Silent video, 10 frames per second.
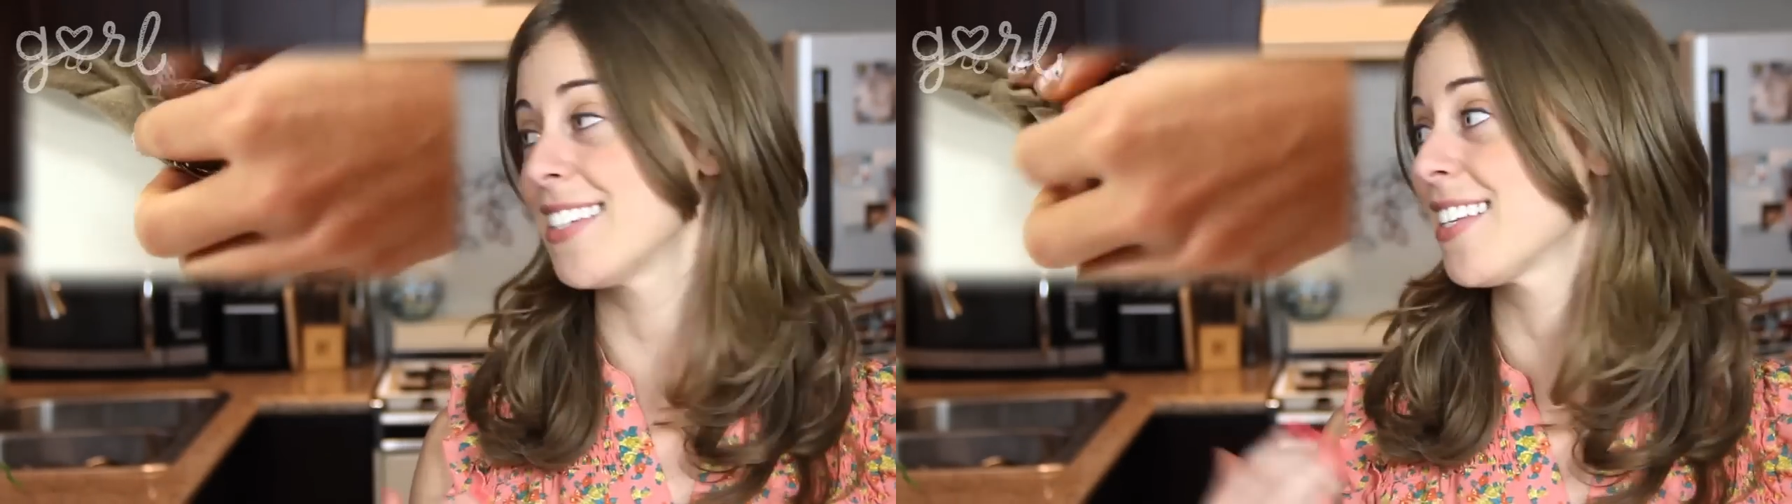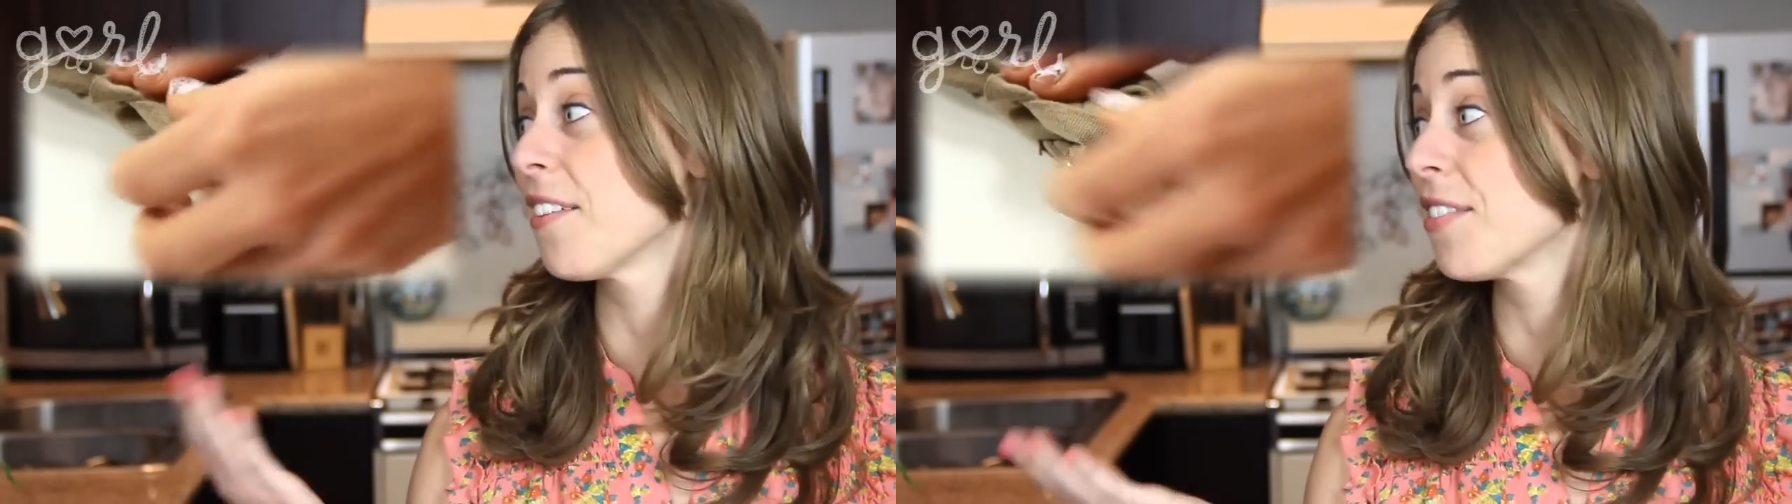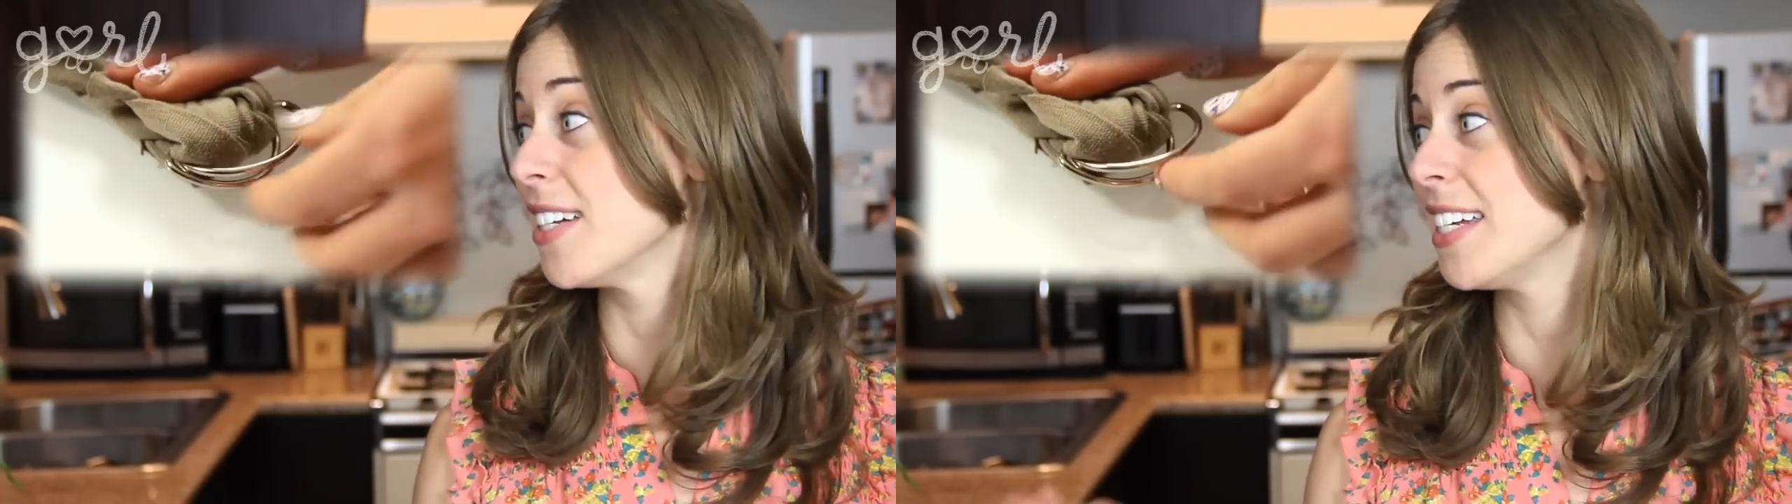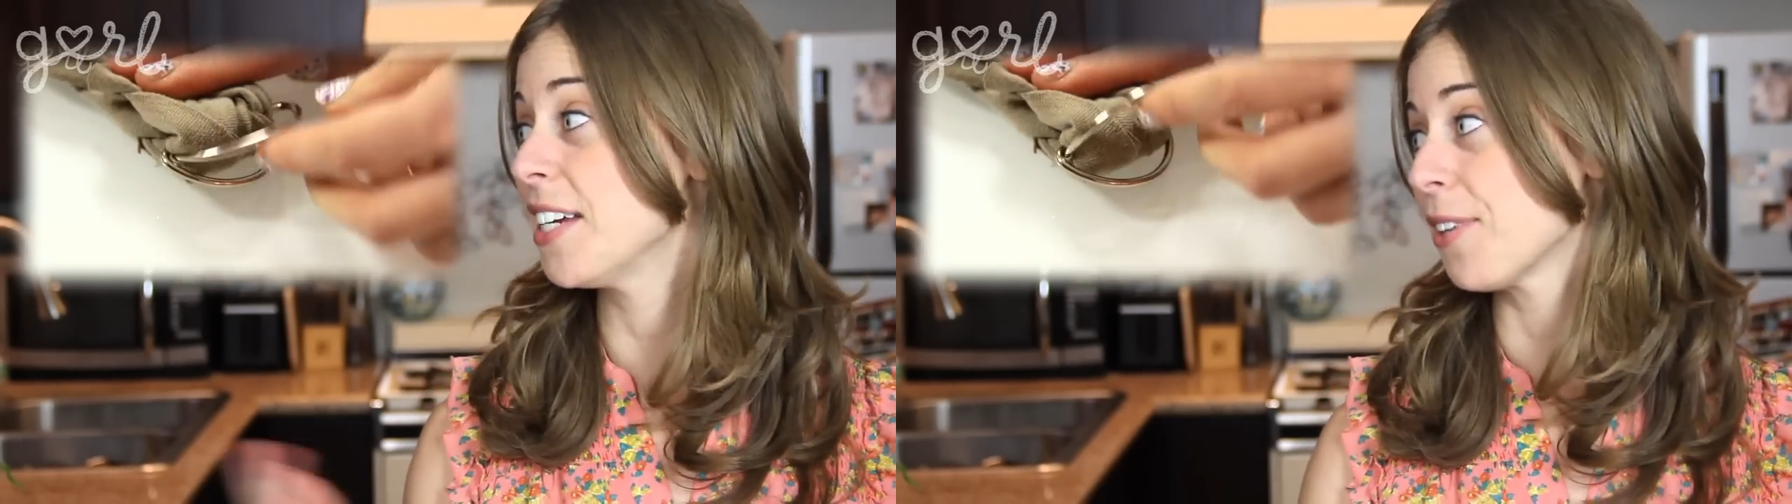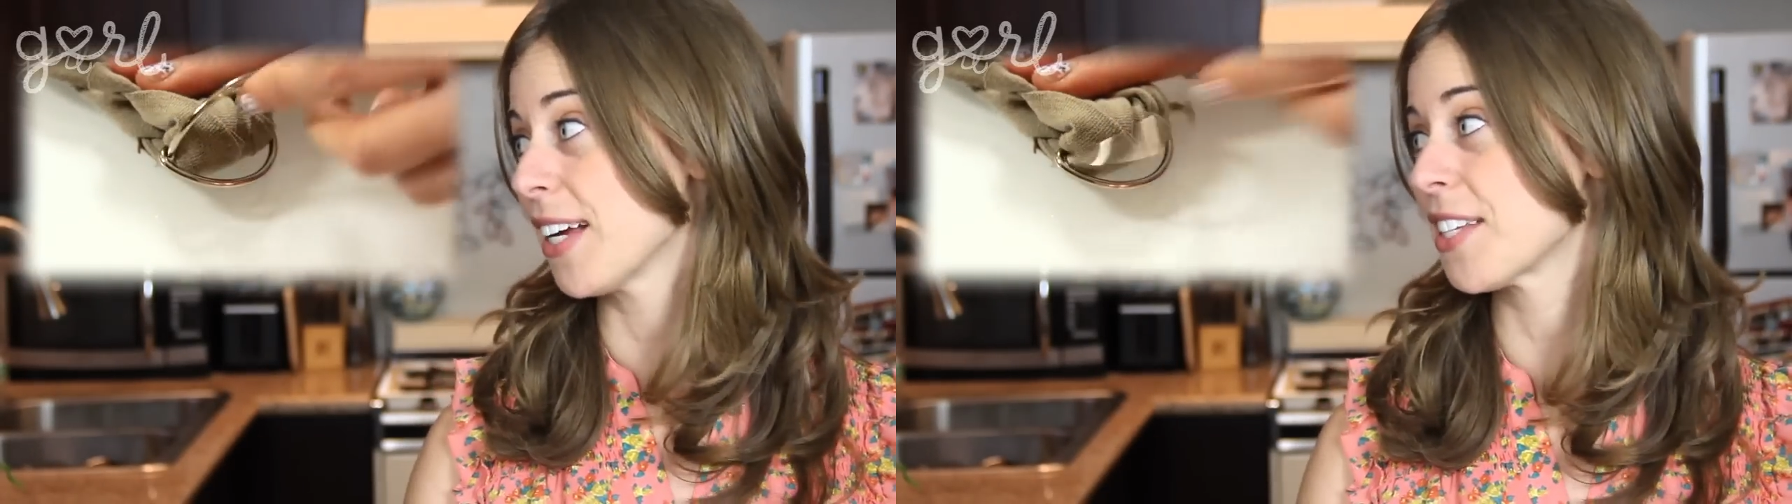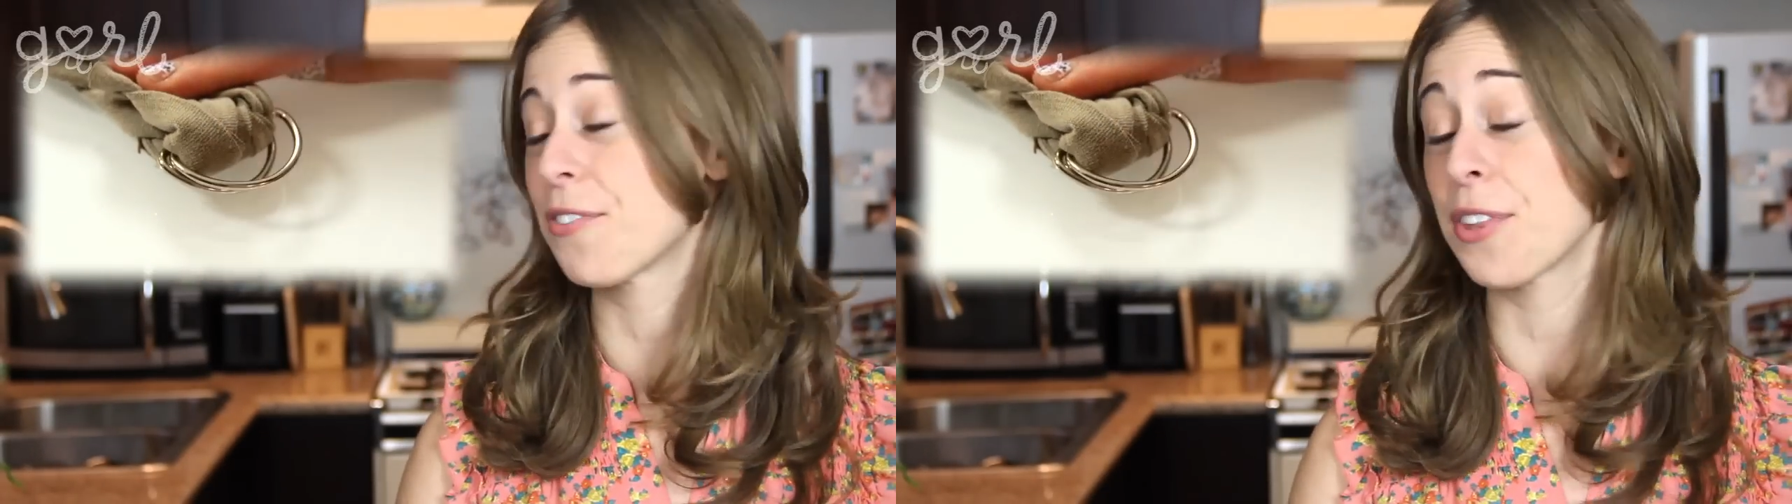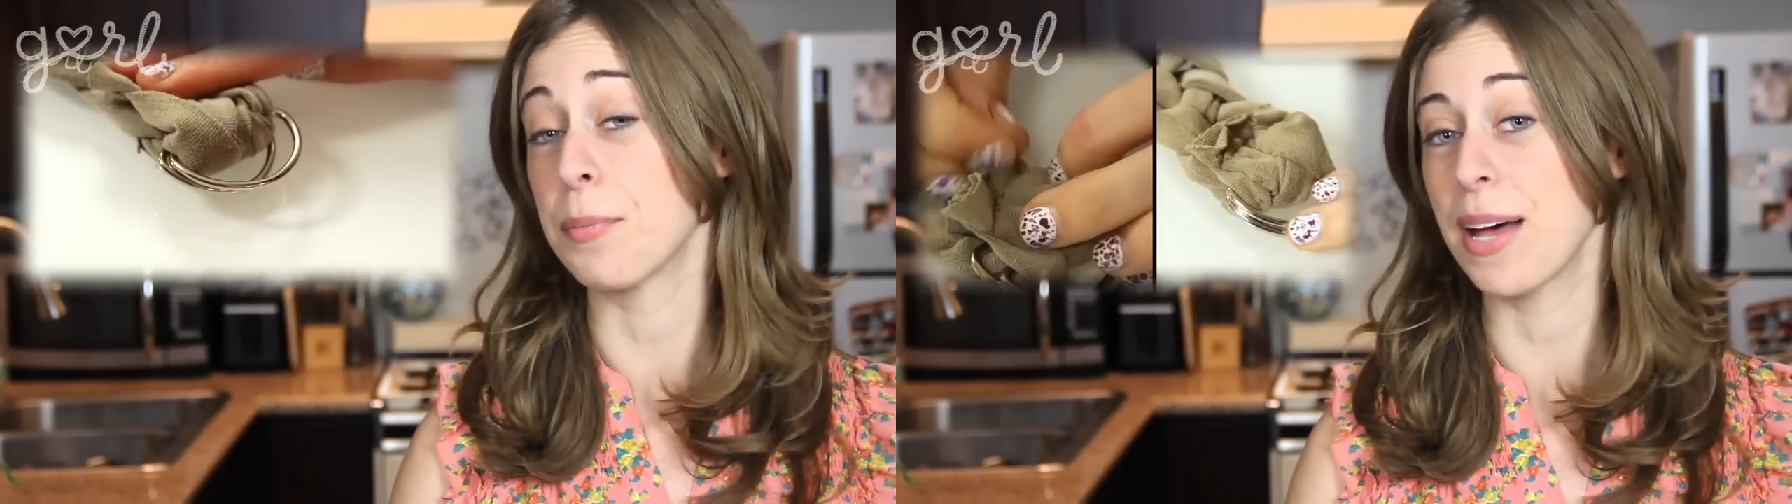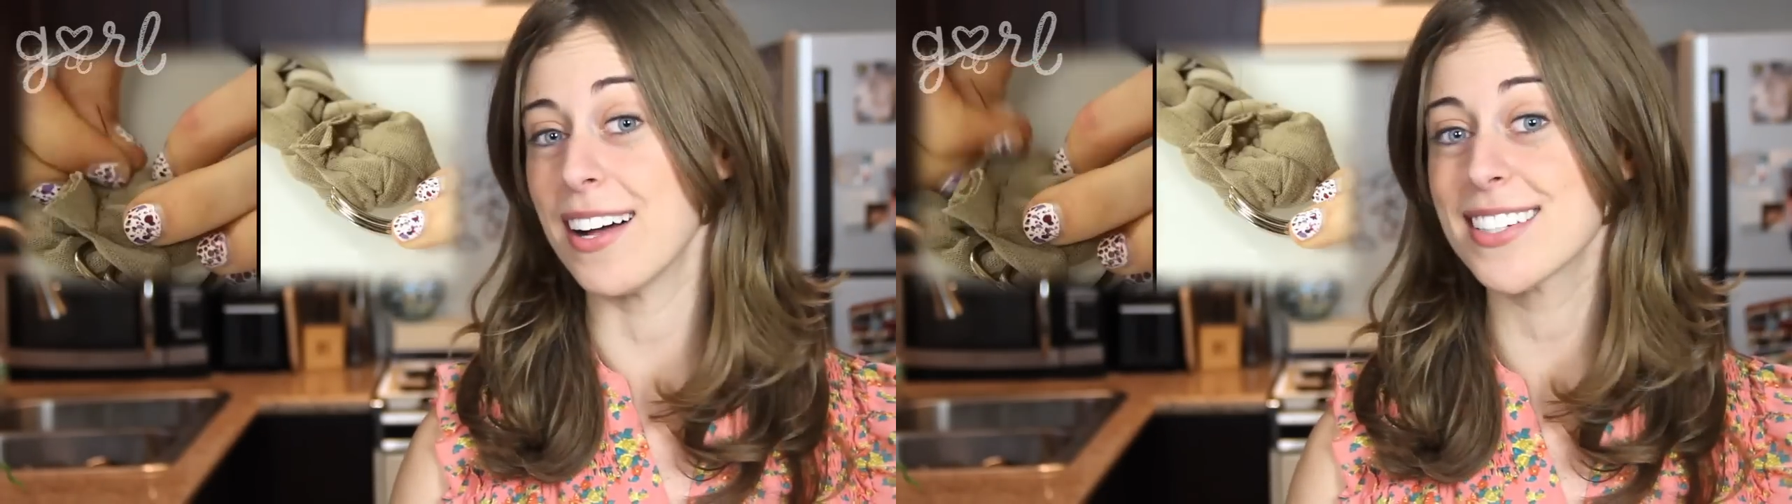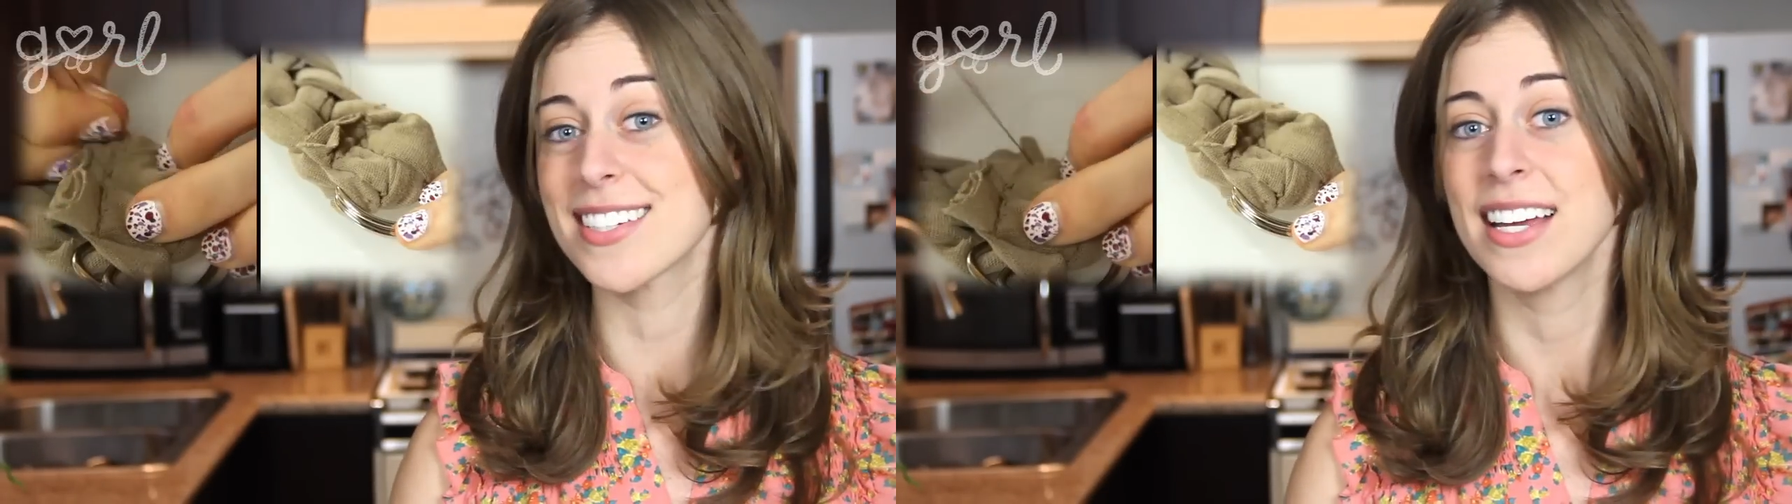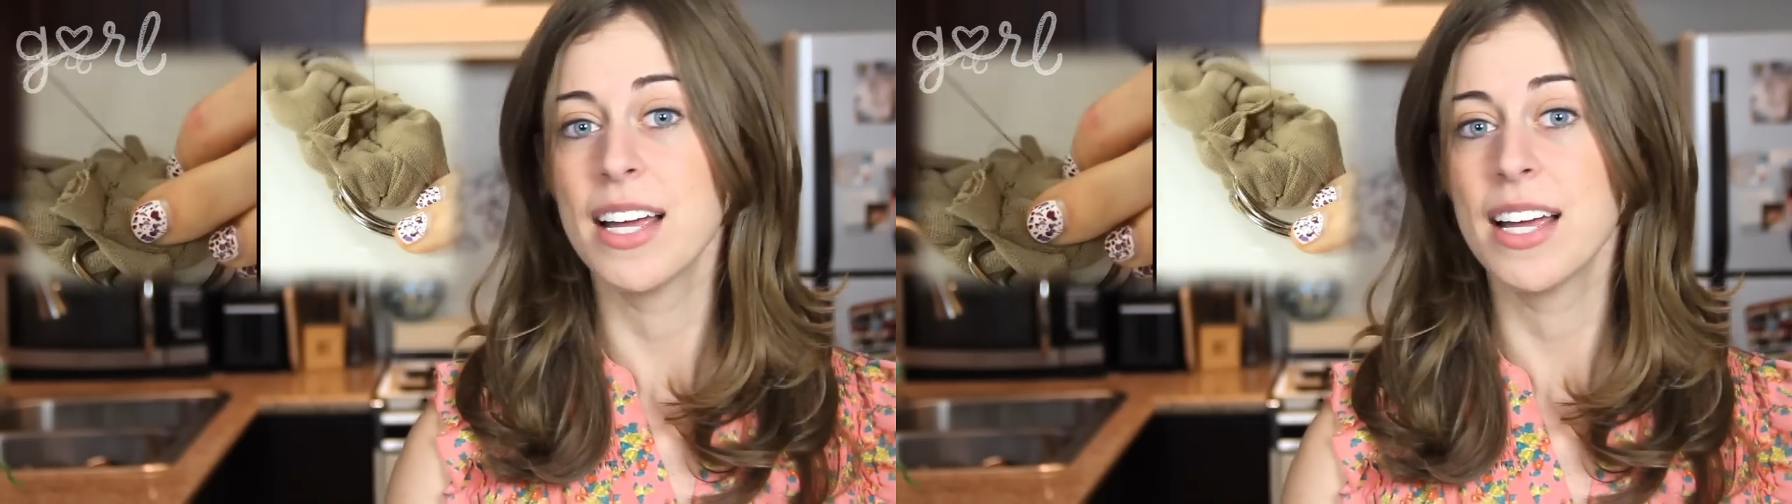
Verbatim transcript: instead of the D-rings for the belt.